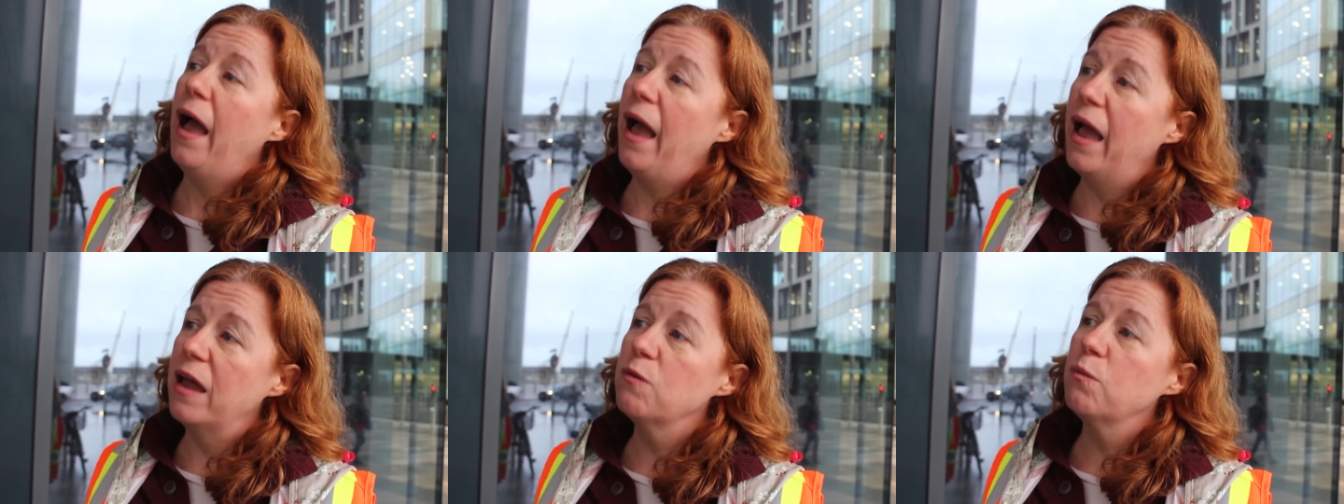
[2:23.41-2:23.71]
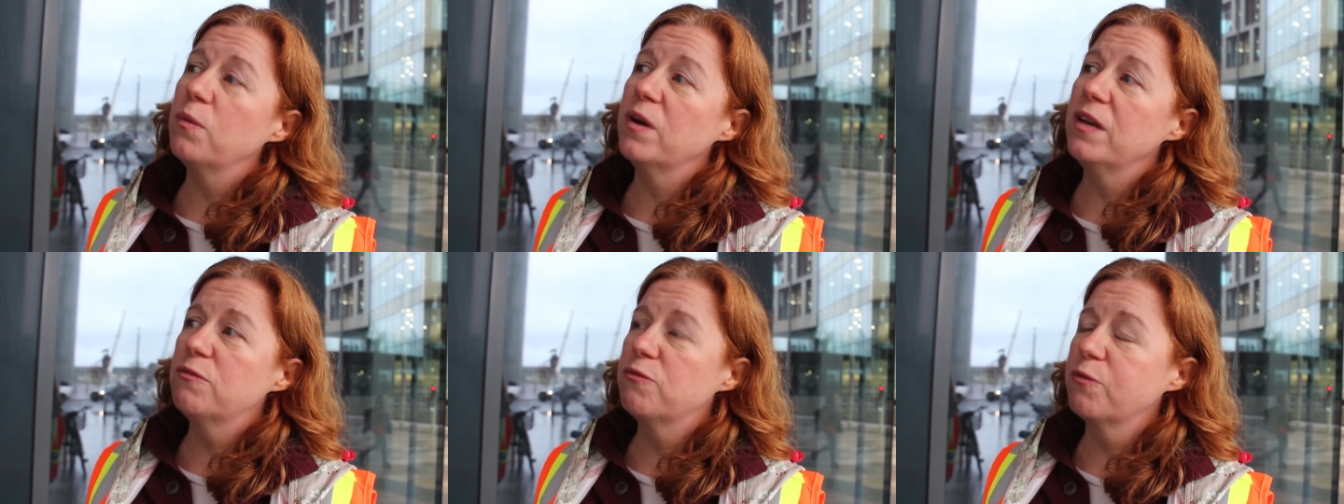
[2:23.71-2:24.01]

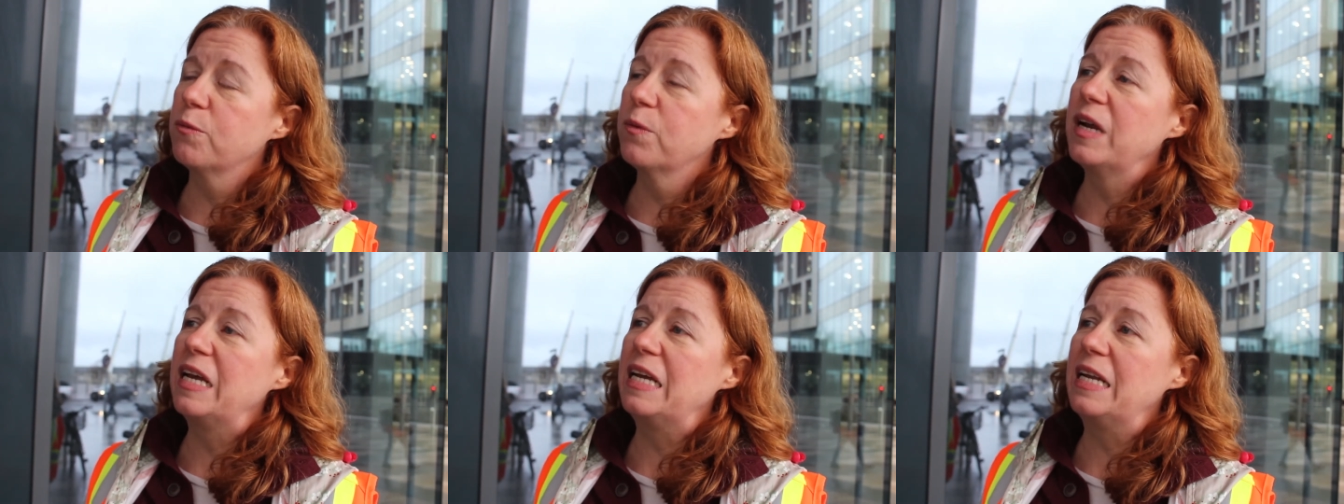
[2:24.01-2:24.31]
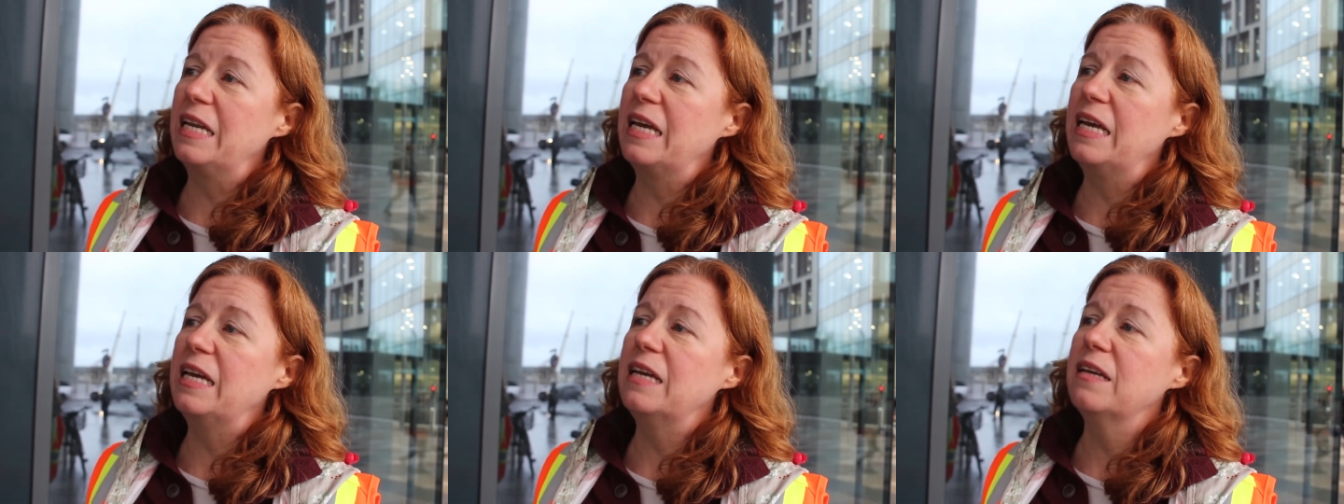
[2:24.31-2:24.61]
and we've
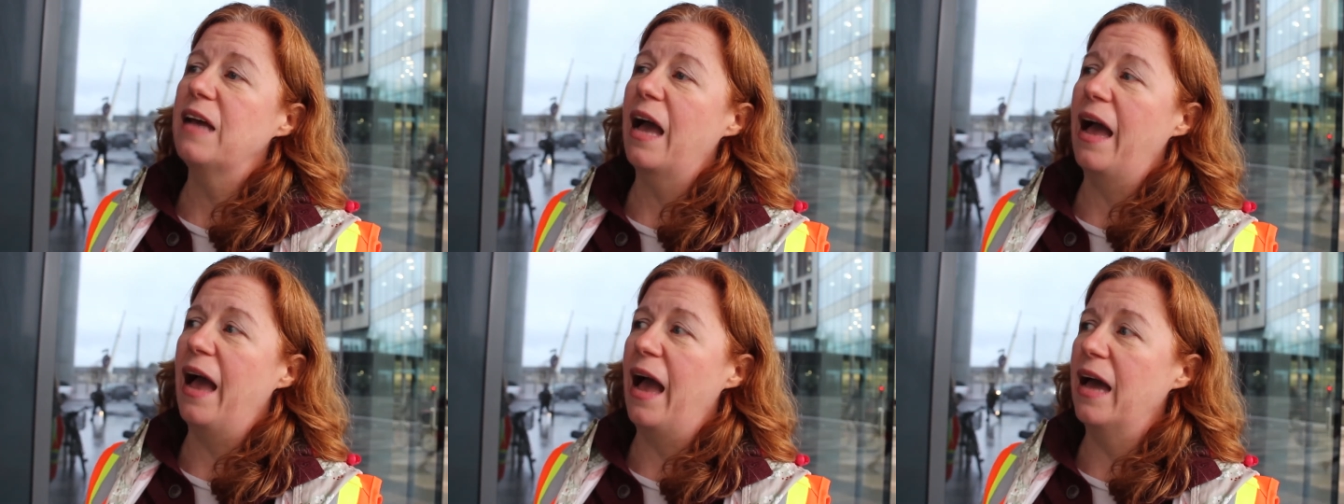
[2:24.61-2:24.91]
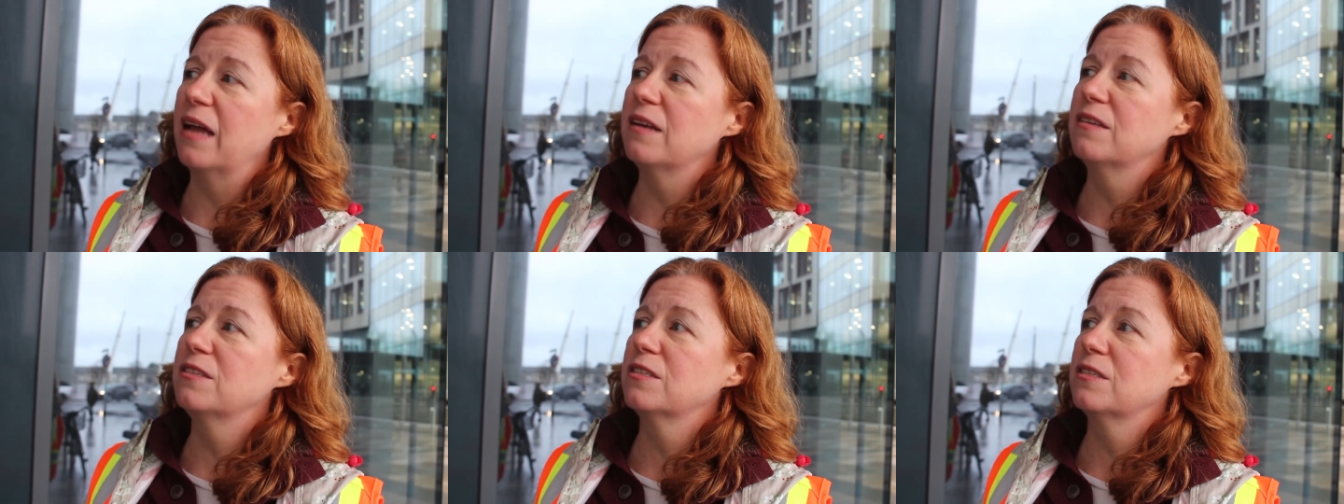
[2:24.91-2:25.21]
really
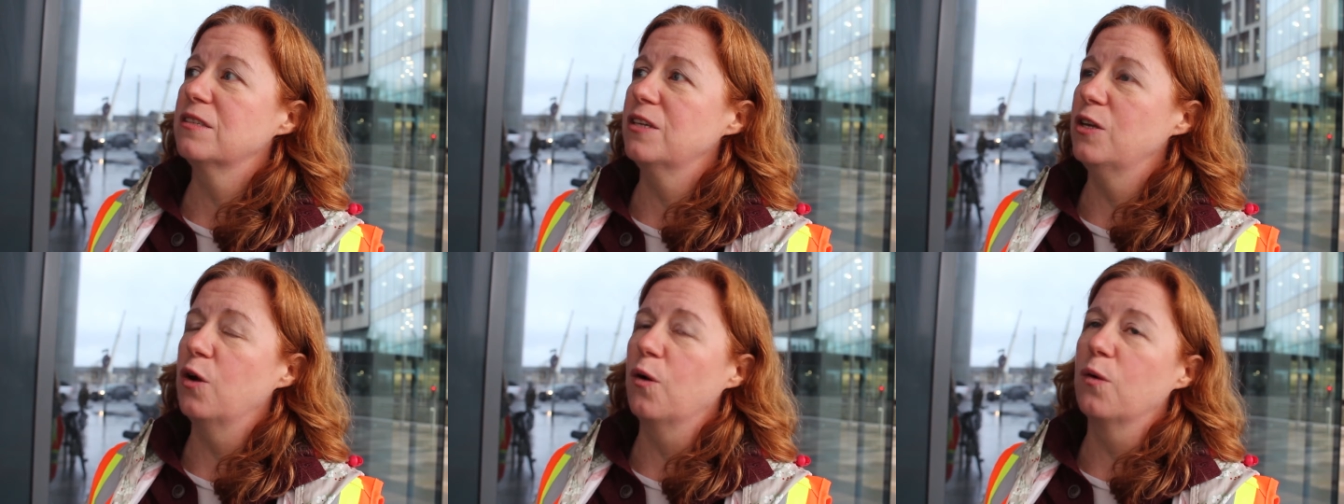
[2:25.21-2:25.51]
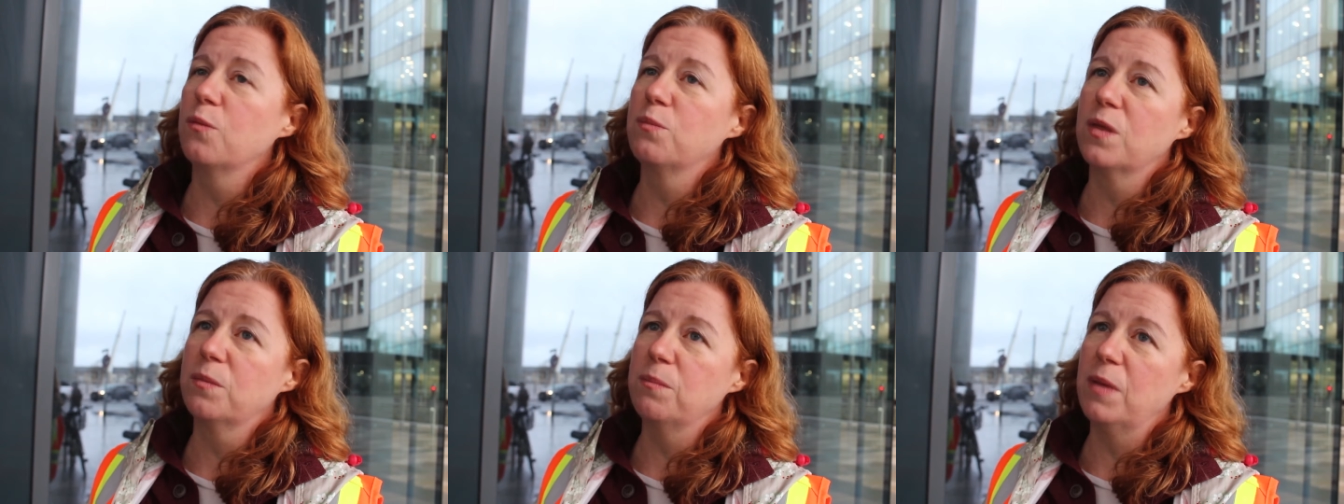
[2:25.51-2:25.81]
had,
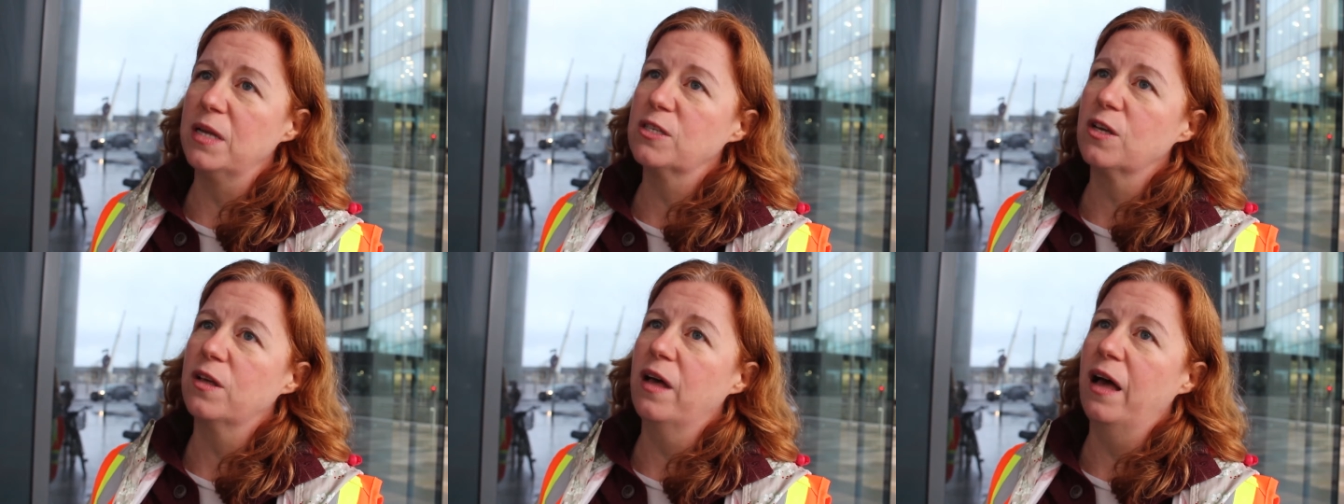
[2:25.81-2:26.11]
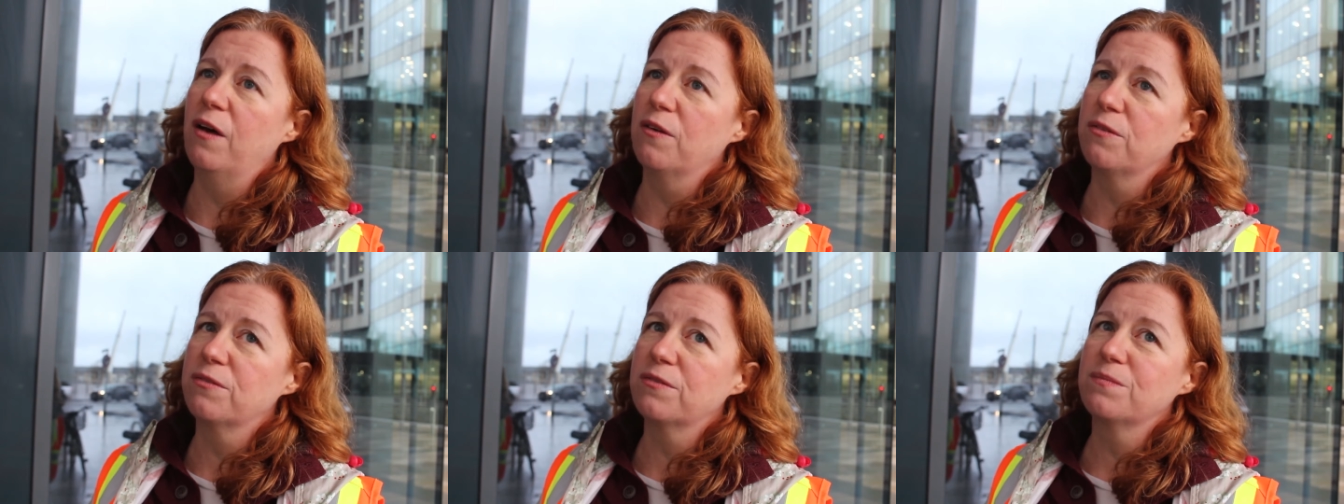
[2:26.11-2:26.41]
the mental
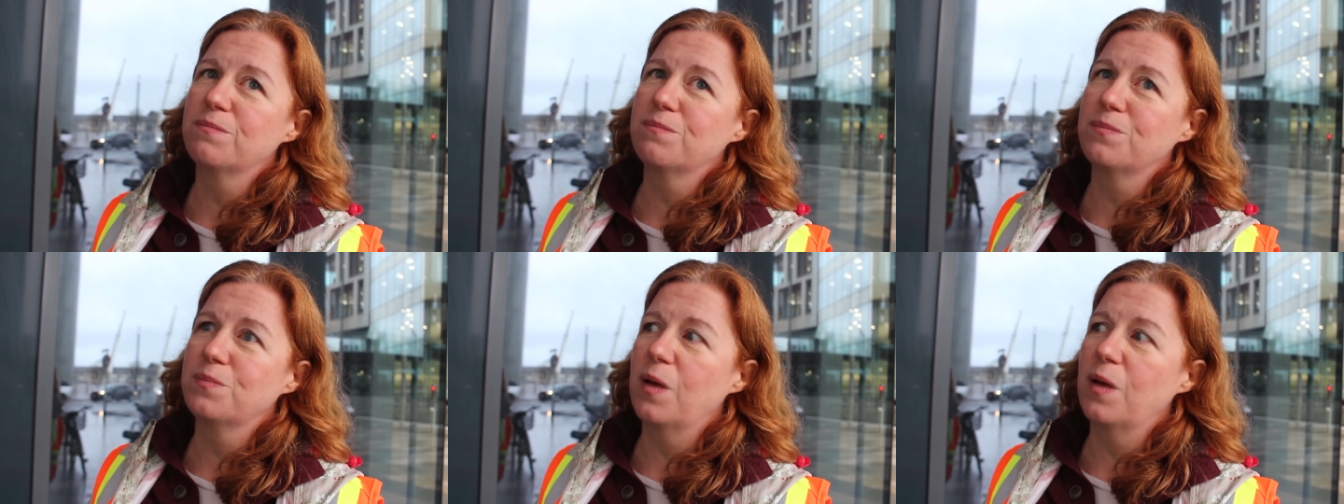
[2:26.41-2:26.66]
health